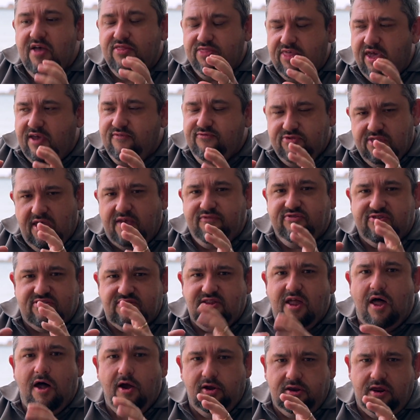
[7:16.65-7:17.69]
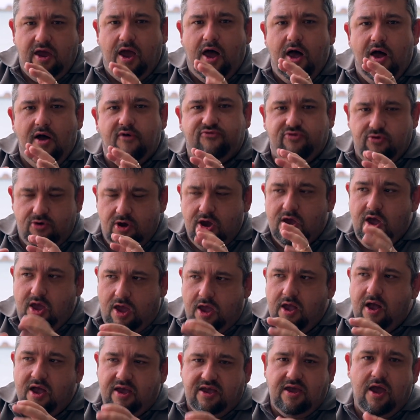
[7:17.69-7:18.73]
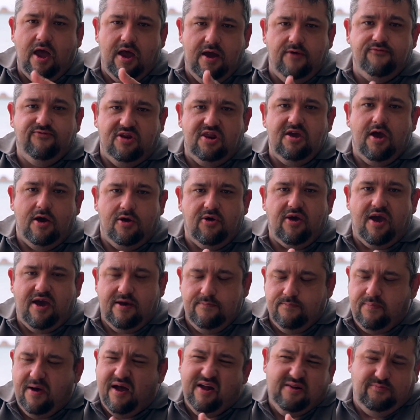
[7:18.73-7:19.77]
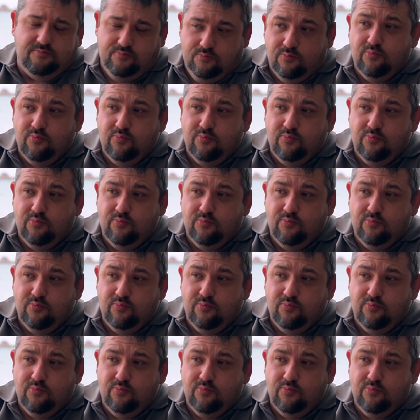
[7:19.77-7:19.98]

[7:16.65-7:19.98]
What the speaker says: They've styled it after a video game pad.